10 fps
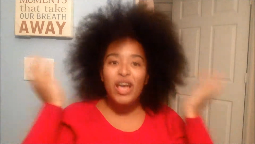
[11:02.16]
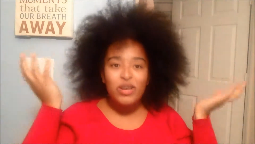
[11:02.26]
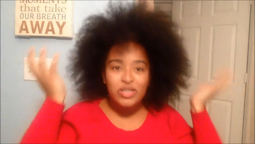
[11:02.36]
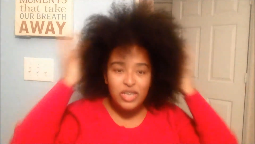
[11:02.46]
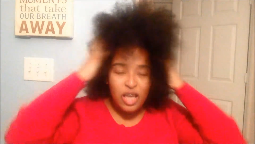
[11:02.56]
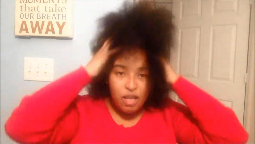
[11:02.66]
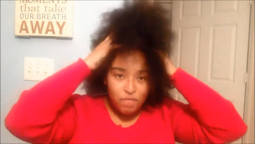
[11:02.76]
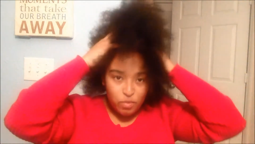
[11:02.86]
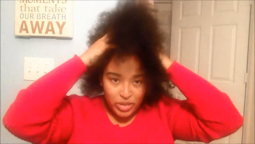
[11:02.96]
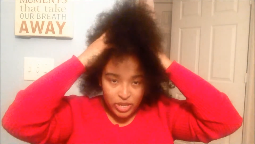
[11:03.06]
now it's
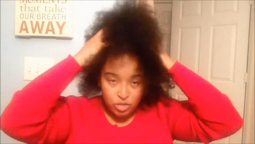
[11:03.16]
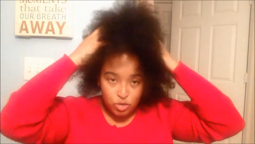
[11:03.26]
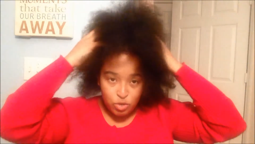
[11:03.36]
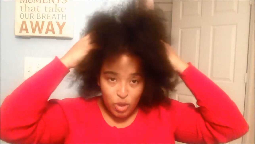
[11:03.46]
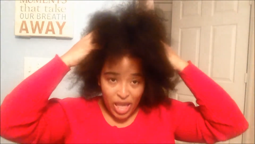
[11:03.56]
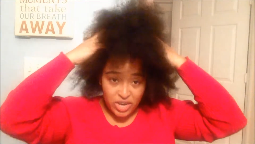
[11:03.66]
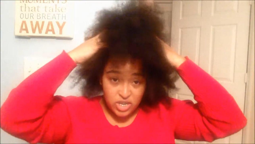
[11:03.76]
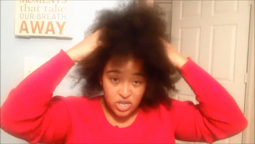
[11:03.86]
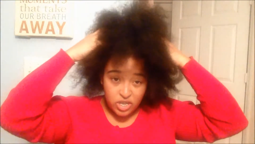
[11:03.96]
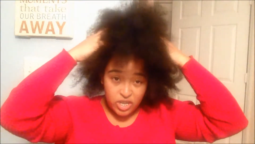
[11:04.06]
time for me to
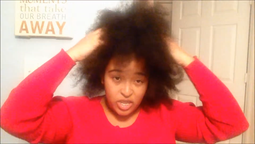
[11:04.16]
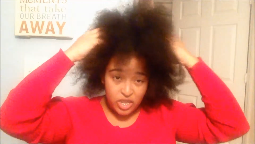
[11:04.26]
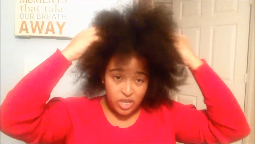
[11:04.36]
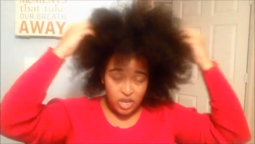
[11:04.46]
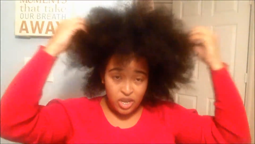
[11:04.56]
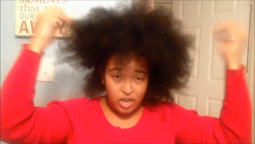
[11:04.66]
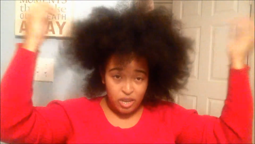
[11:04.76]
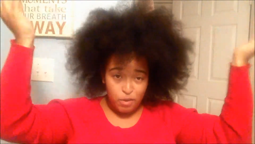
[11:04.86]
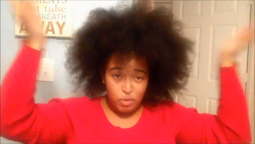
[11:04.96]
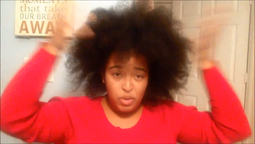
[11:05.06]
actually
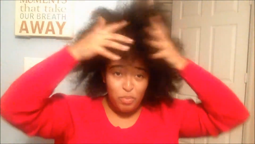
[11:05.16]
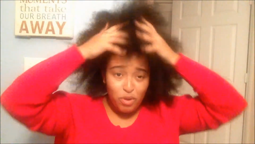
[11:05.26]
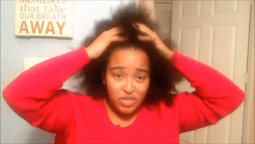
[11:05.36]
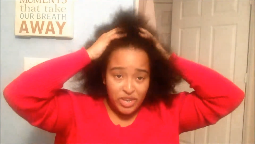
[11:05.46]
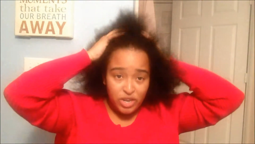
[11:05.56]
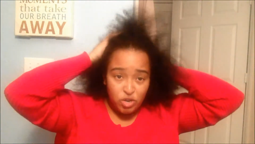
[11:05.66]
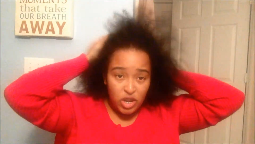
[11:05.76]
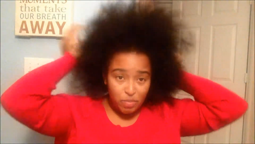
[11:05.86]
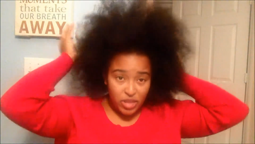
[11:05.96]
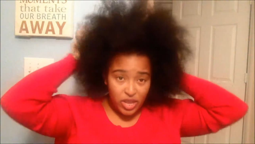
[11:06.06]
do my protein
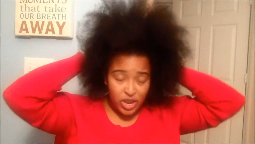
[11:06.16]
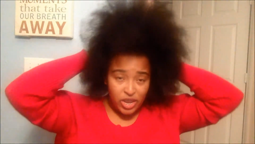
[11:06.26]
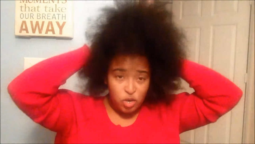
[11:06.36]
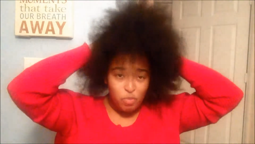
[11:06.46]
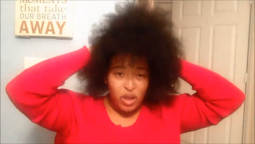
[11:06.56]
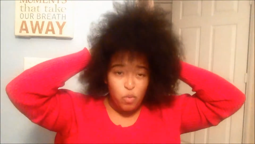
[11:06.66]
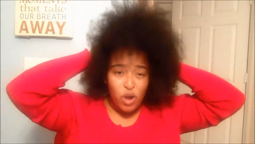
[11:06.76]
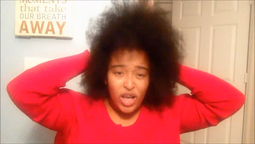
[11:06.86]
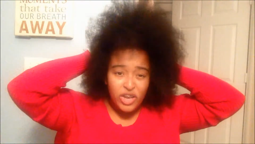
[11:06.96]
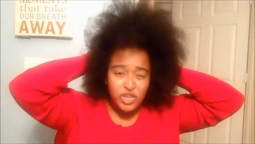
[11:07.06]
treatment and do my
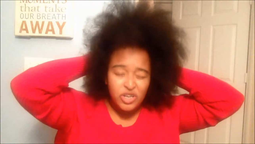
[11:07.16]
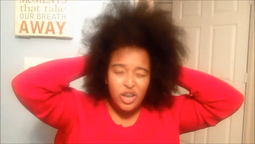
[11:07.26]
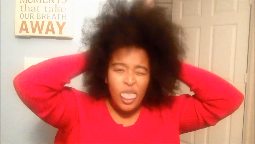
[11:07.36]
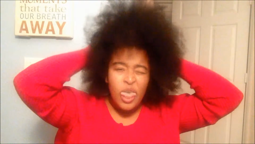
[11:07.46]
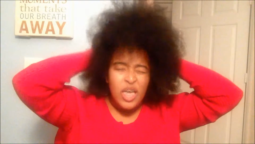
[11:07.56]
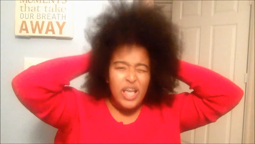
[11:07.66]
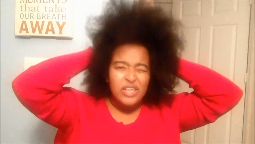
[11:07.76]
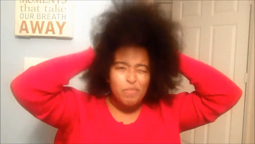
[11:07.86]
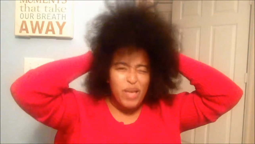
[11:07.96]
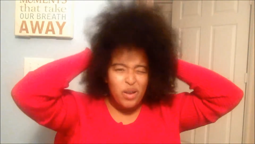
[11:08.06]
wash.
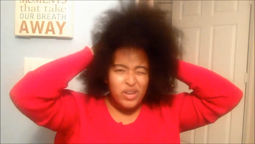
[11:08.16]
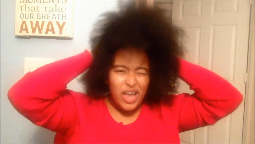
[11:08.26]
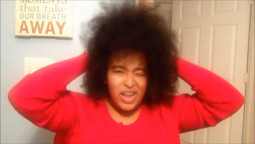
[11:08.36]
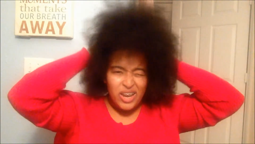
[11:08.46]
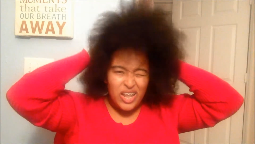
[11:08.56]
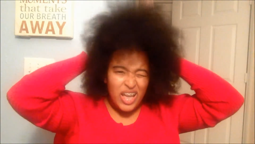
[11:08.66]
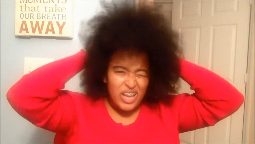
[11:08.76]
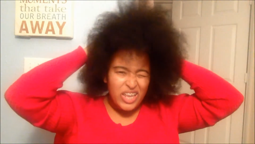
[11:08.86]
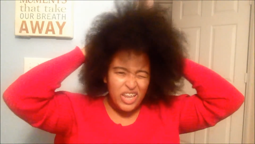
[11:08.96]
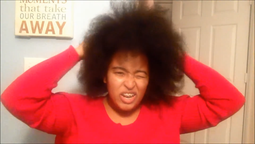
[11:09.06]
It's about 9
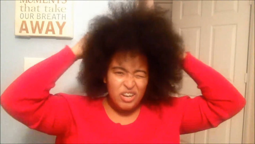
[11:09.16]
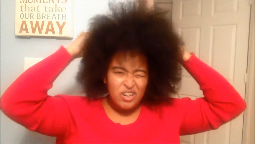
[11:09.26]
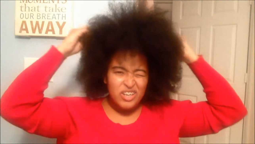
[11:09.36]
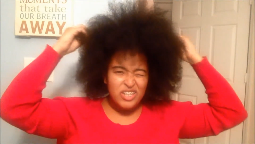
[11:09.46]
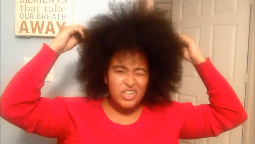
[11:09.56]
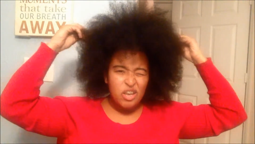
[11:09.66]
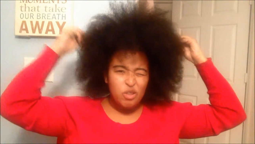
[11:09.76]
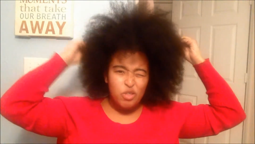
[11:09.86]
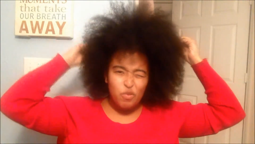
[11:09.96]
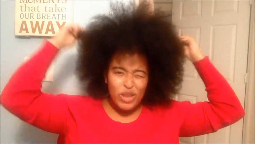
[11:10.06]
o'clock here,
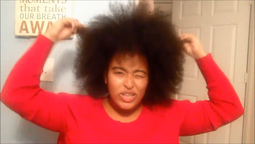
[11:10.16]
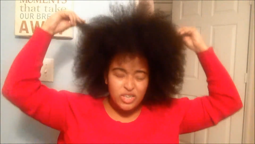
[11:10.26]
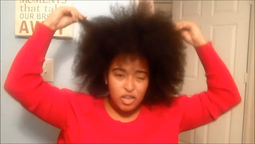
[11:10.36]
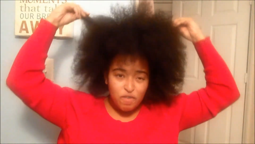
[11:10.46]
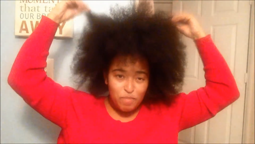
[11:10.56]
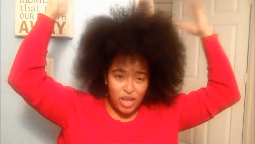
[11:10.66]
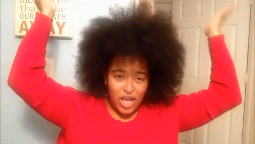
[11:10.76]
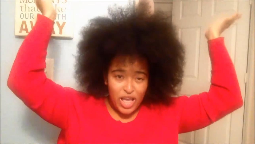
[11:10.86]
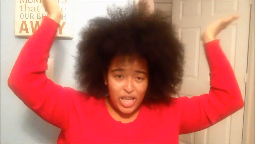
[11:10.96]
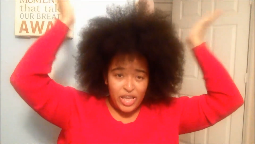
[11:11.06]
so the rest of
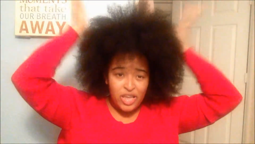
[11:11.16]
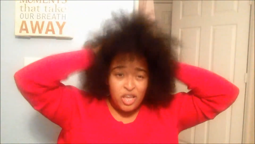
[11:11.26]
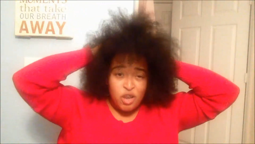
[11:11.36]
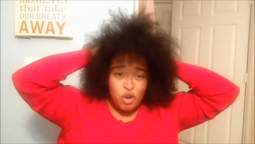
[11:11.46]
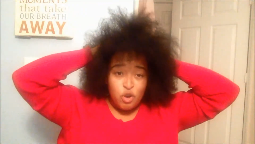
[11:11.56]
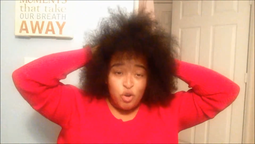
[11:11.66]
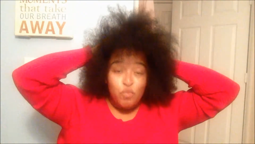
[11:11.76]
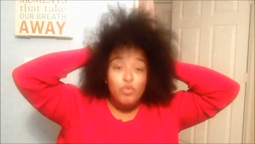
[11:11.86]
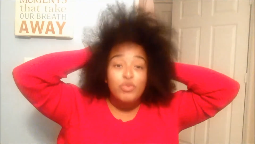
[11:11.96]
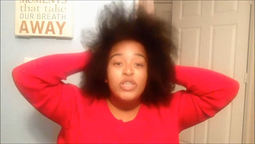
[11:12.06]
my
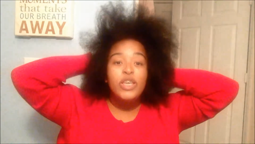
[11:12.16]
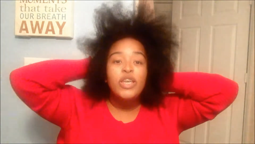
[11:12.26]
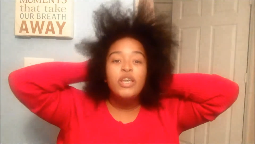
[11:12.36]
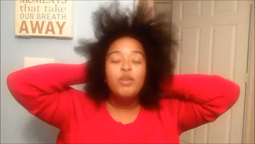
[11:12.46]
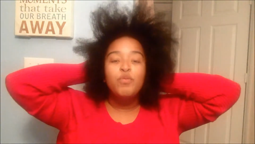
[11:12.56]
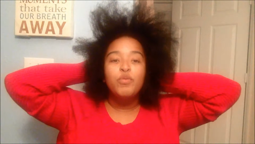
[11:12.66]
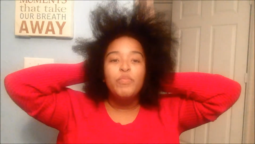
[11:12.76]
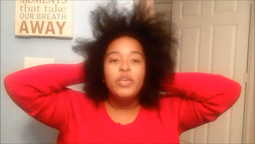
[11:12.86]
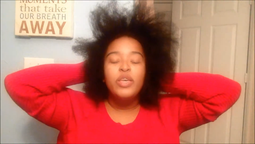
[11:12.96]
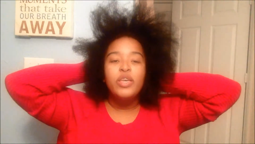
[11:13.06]
routine will
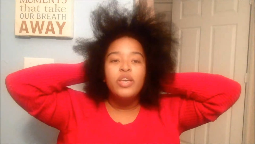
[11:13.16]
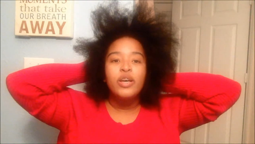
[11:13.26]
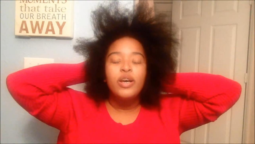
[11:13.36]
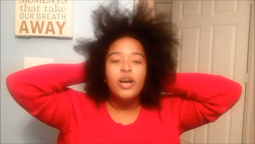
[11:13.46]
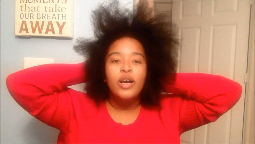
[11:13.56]
be